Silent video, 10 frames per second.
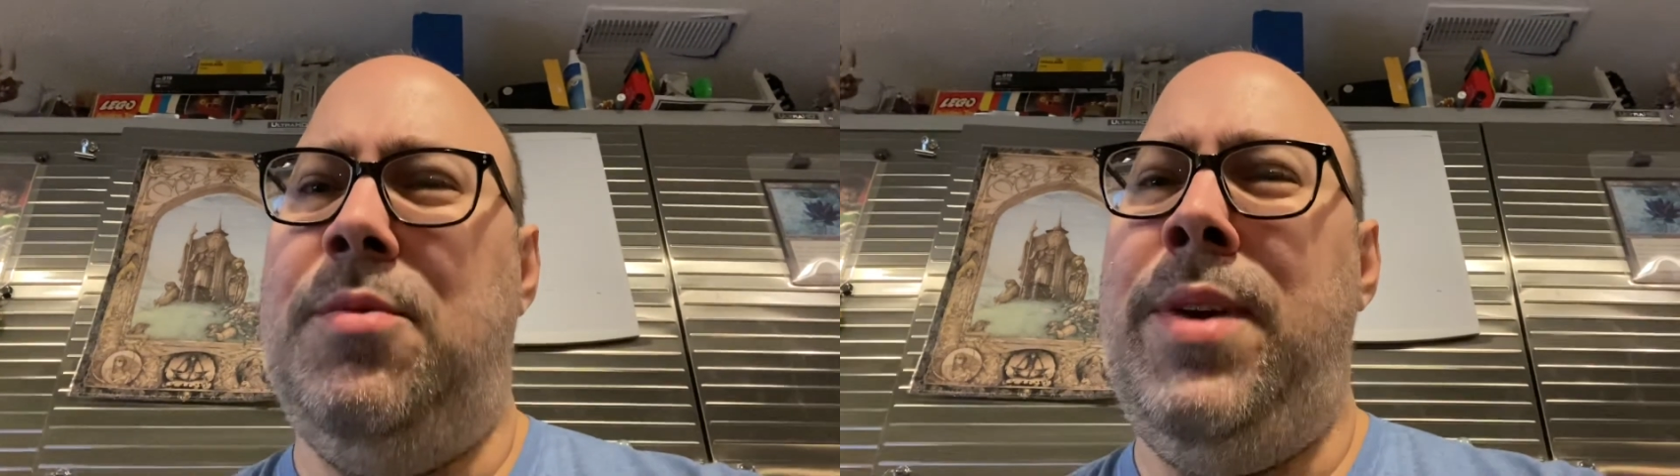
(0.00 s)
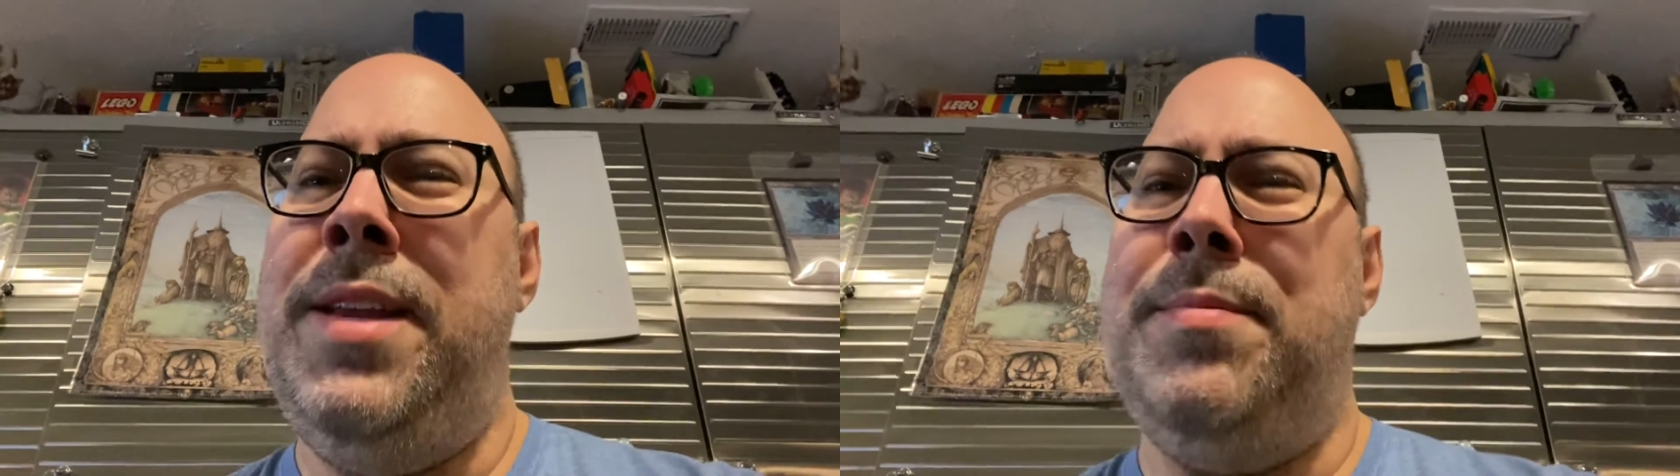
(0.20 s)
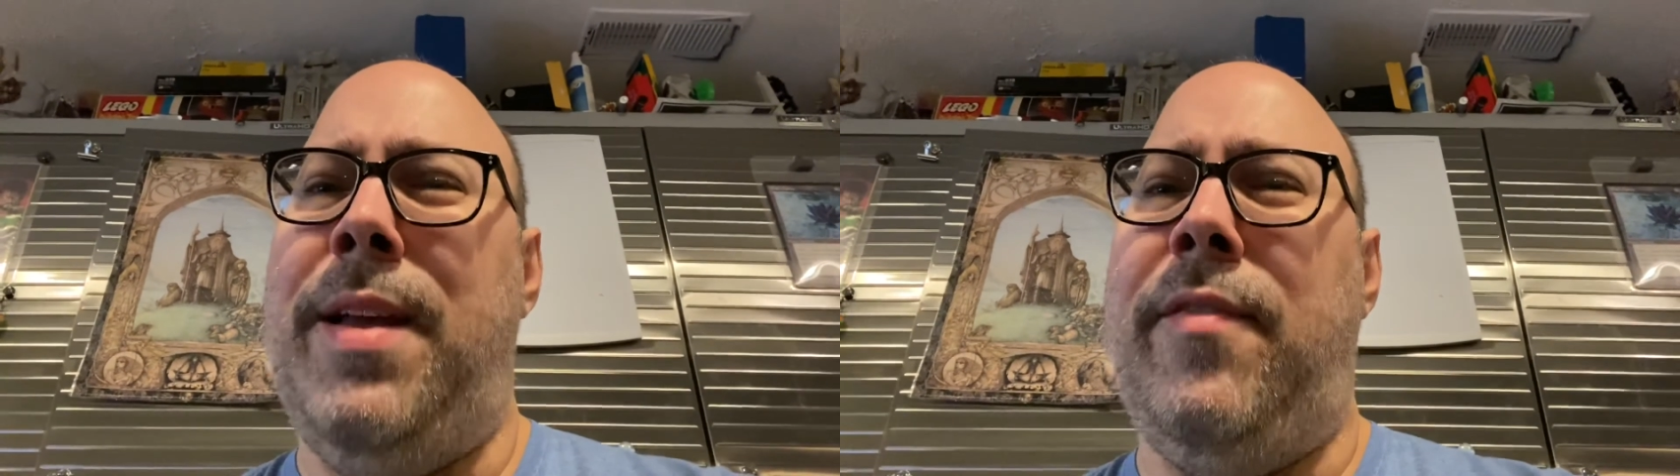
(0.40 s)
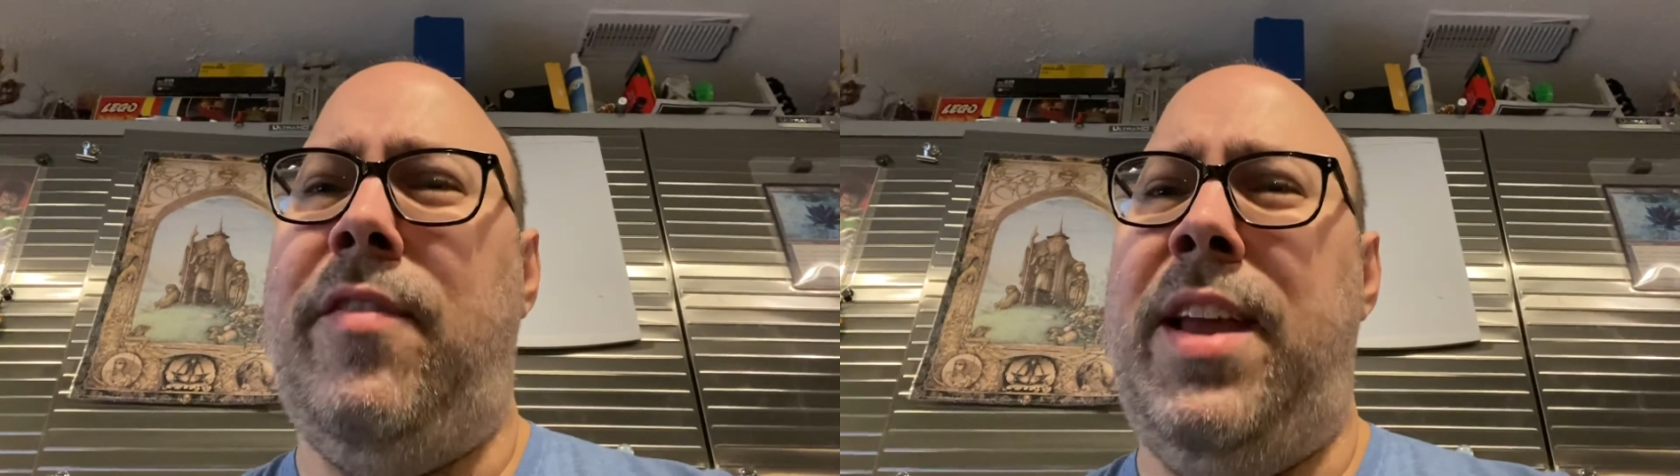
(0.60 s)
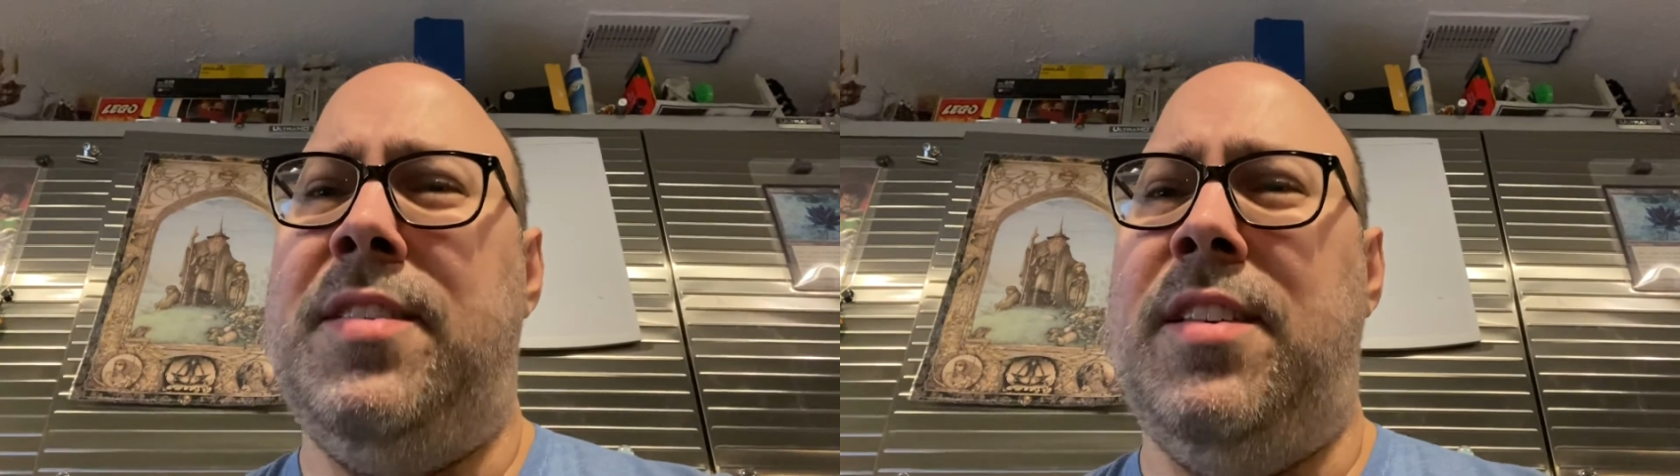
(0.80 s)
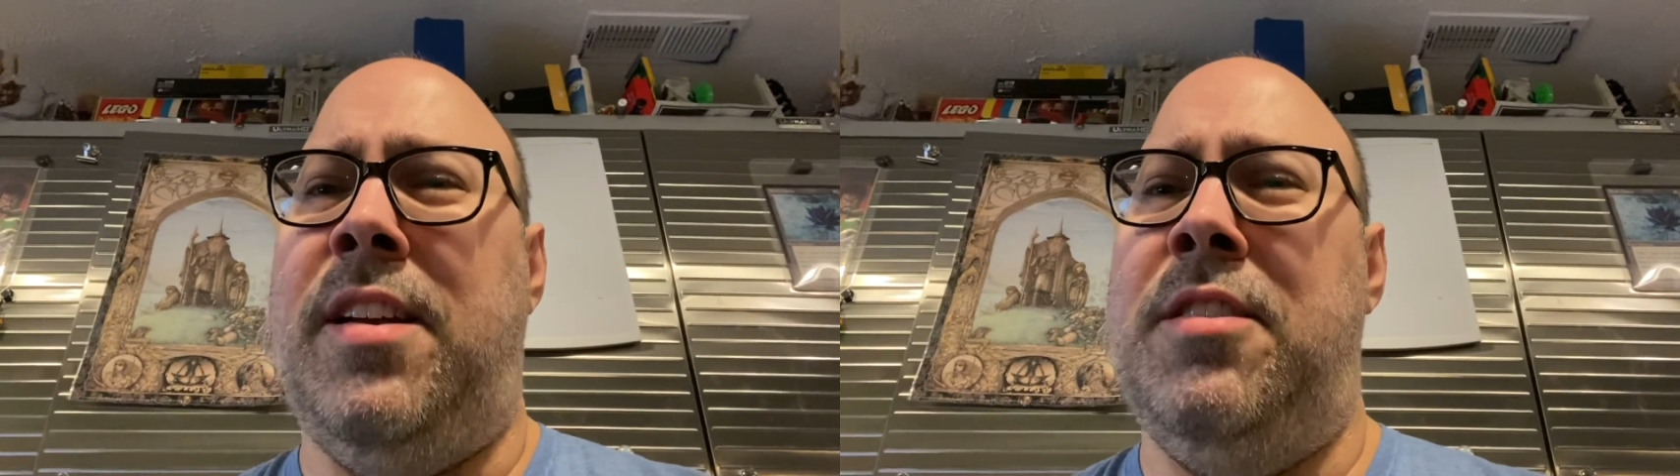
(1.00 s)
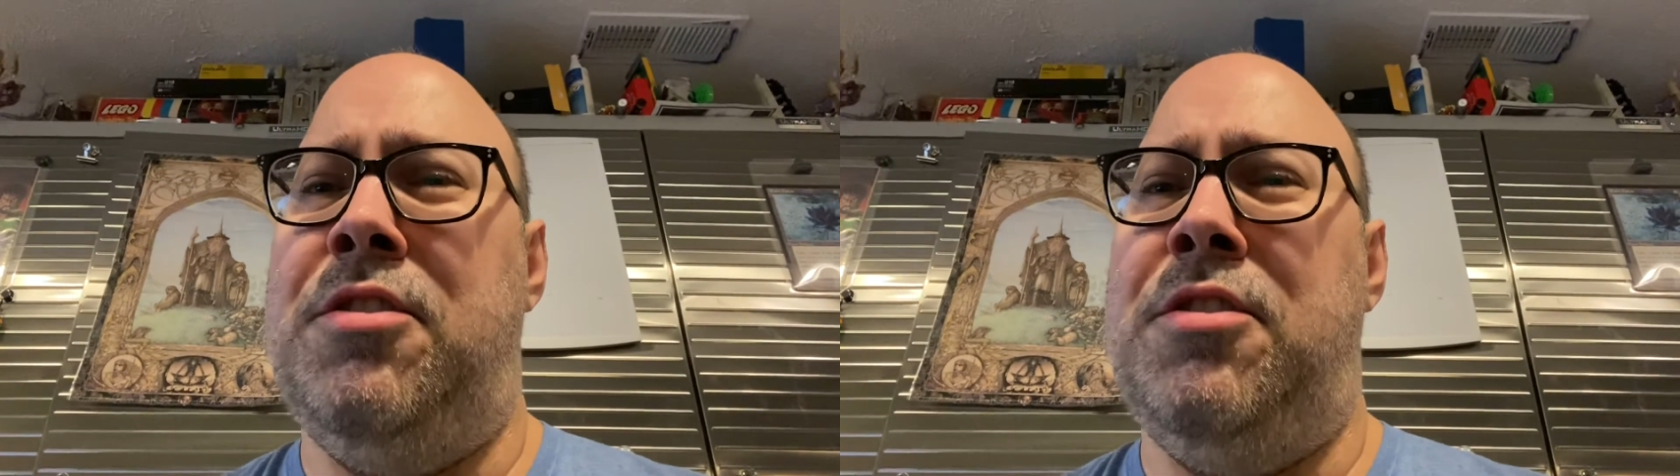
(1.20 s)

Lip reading: Why is my face not in this